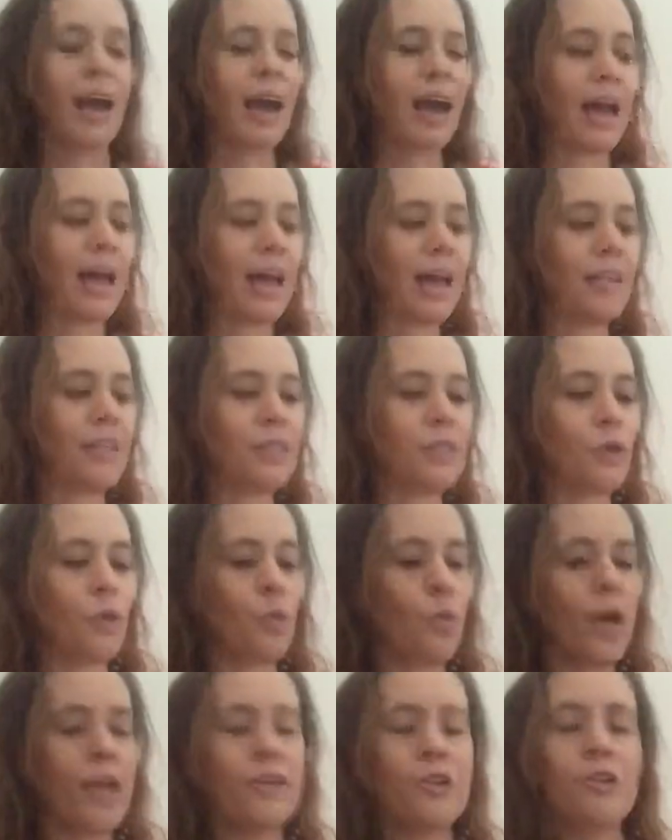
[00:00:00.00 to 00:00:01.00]
And
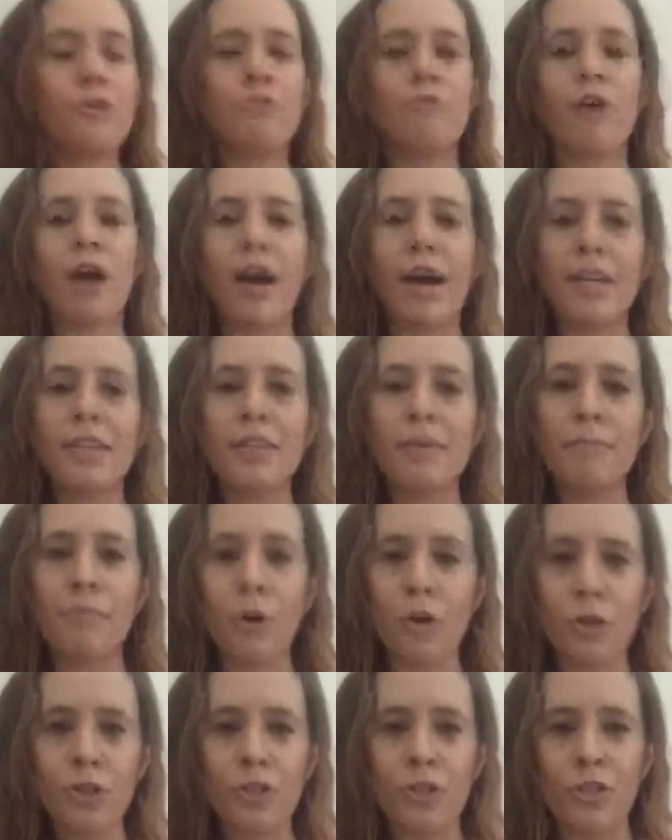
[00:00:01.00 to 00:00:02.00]
when you write a
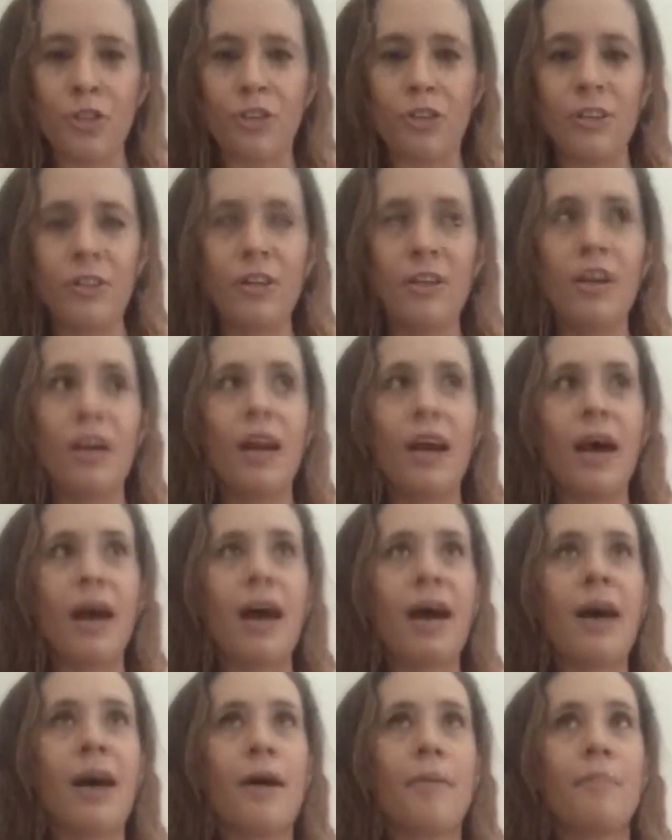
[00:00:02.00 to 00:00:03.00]
motion,
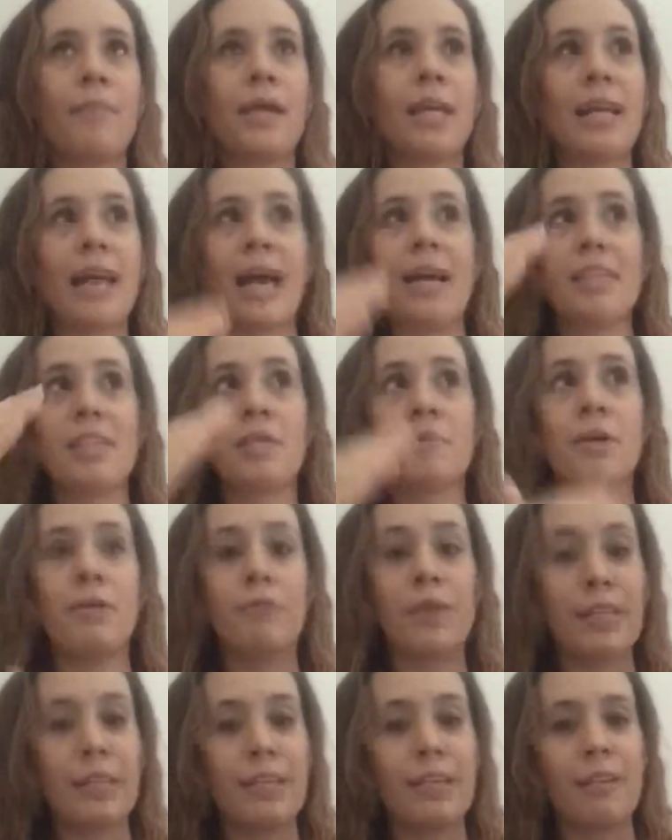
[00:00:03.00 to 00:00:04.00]
it has to be
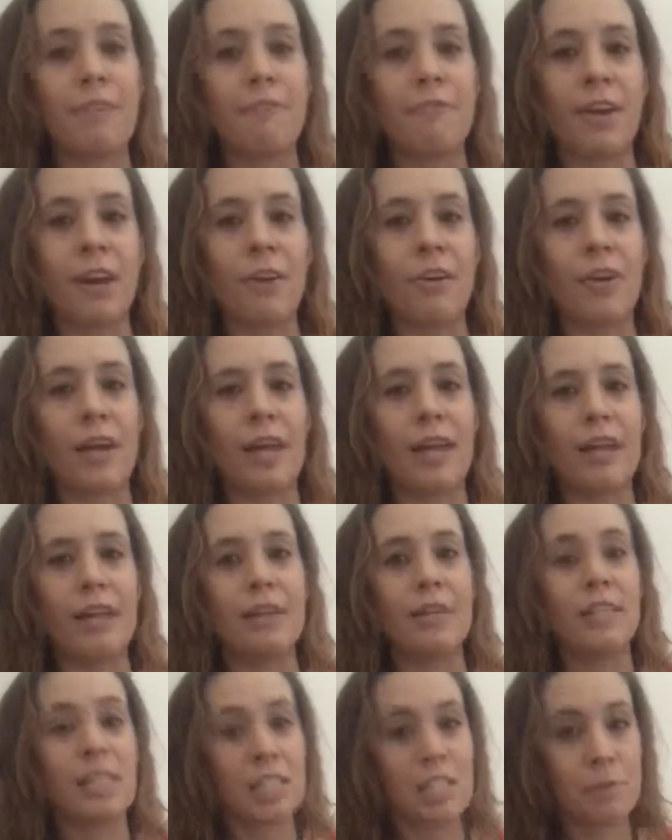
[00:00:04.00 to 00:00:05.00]
written in a very
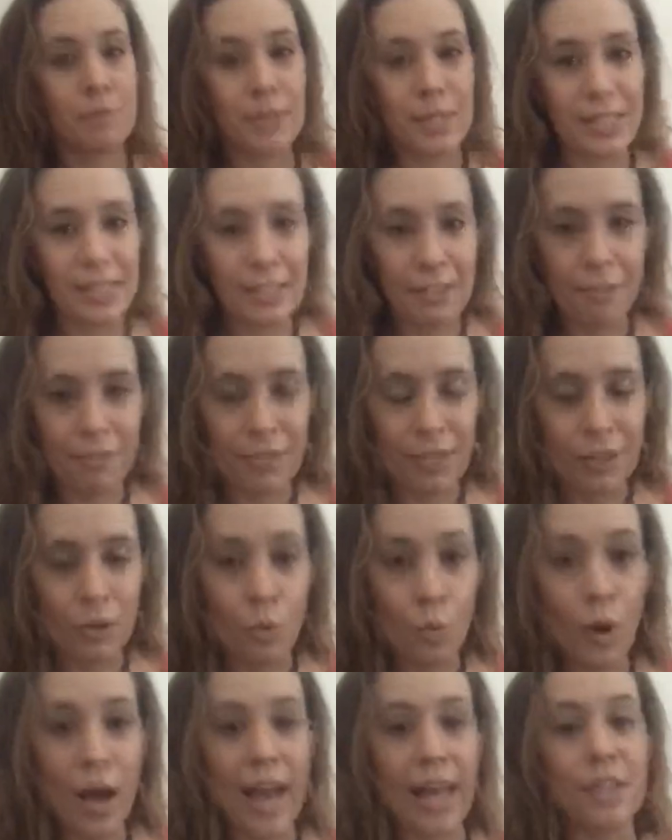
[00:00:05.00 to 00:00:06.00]
specific
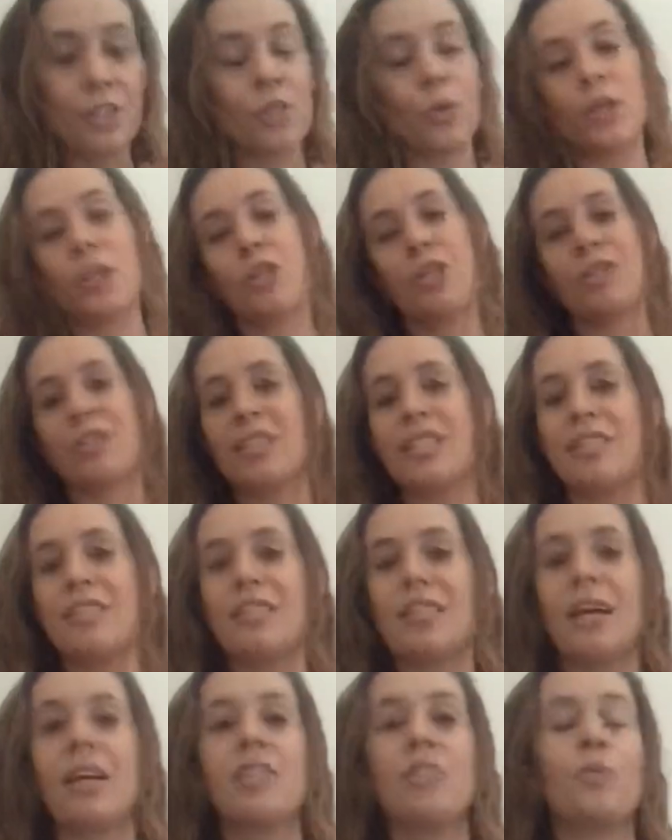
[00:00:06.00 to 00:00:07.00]
way. So it usually
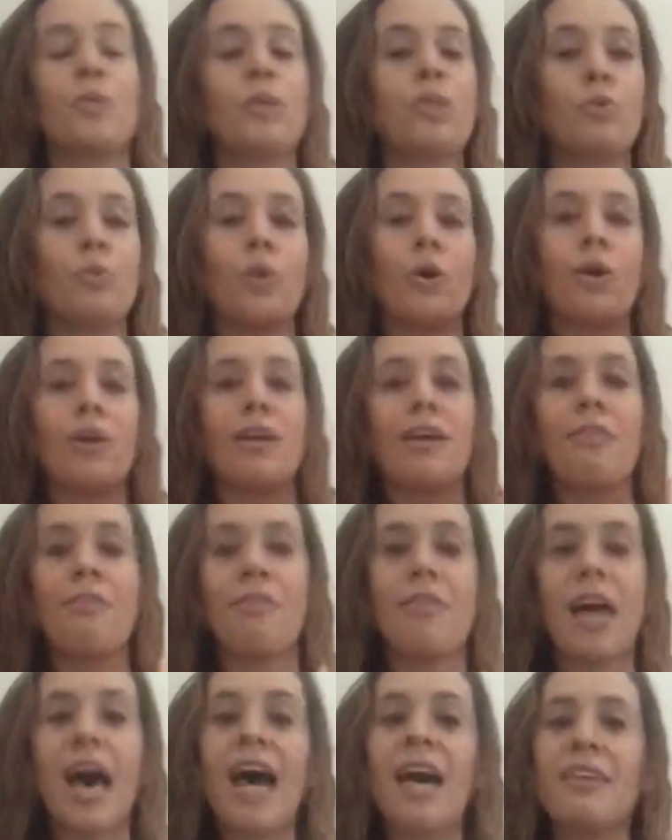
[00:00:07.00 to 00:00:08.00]
starts with the word
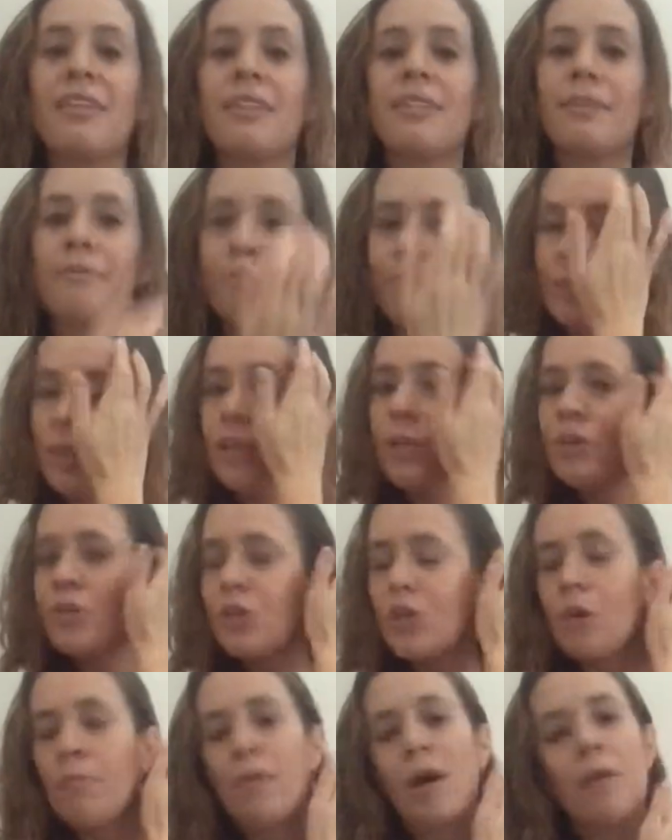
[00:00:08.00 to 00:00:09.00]
that.
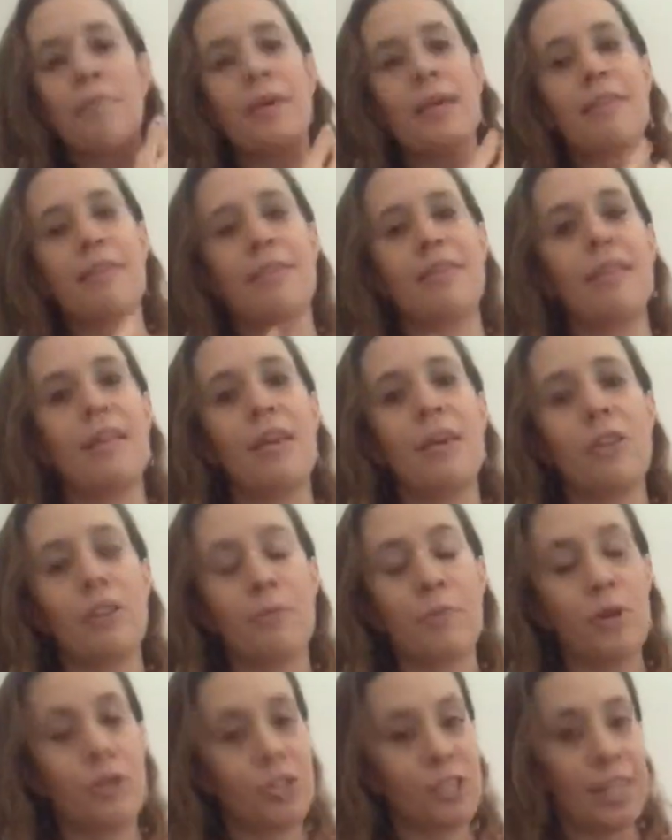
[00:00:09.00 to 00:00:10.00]
So it might be, the
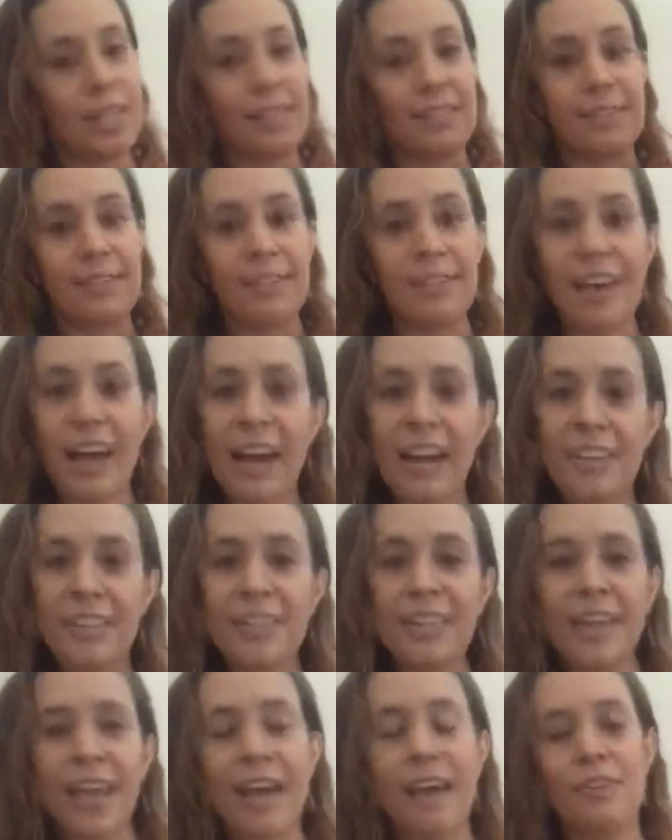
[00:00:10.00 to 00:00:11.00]
motion is
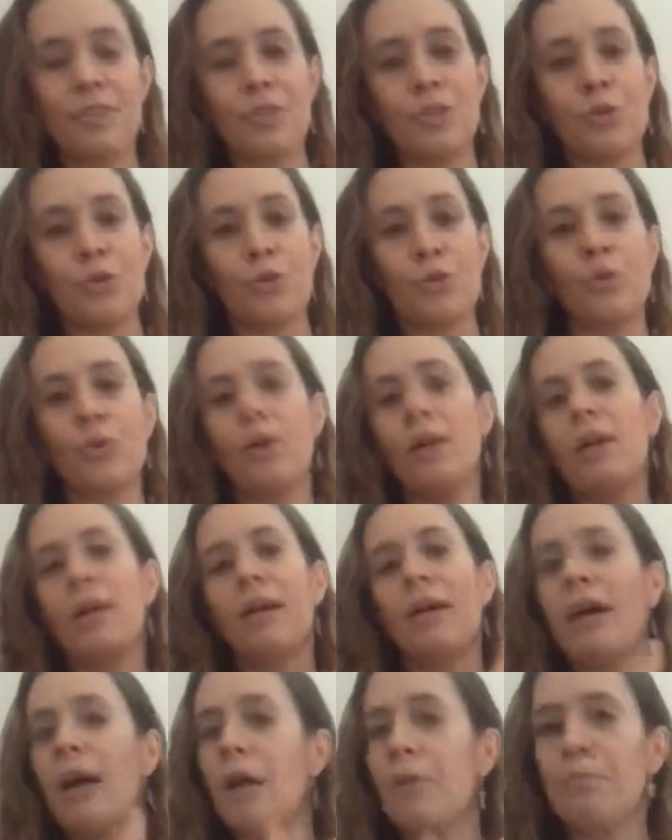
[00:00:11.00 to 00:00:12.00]
that council
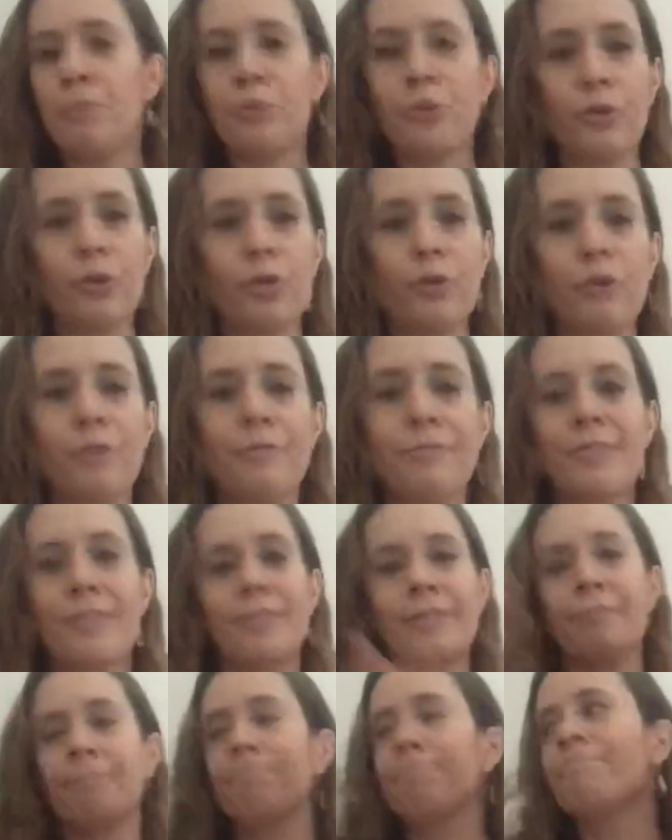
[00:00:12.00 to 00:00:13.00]

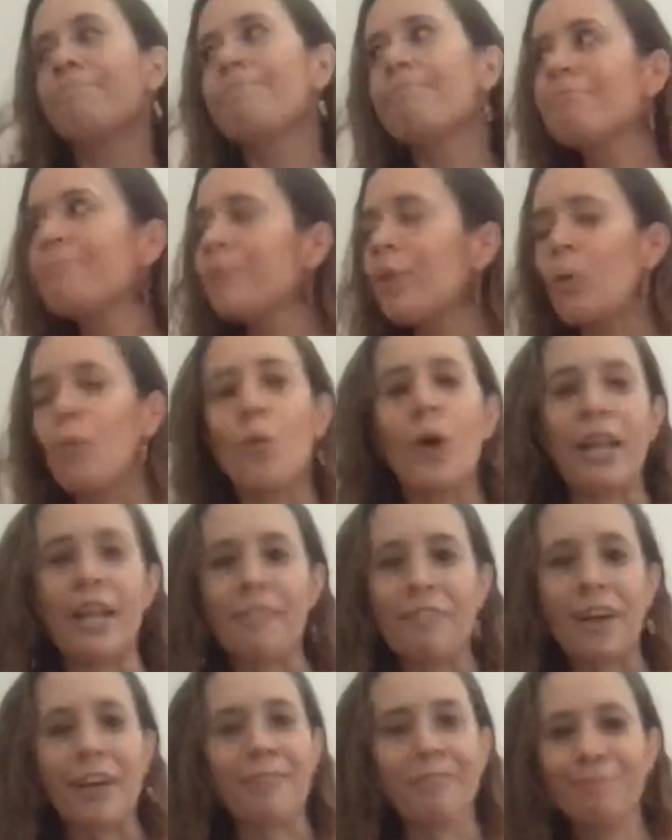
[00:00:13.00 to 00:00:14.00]
approves
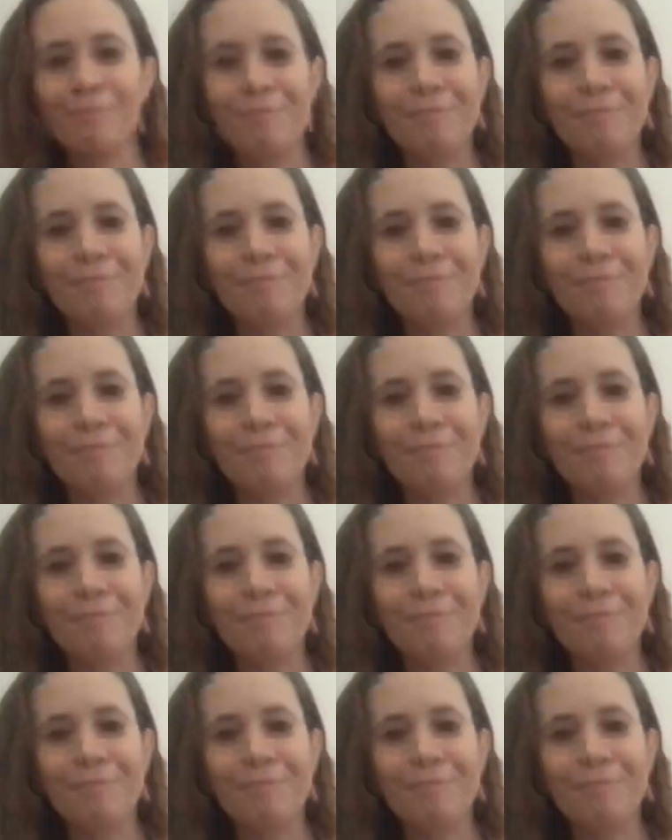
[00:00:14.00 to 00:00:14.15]
whatever.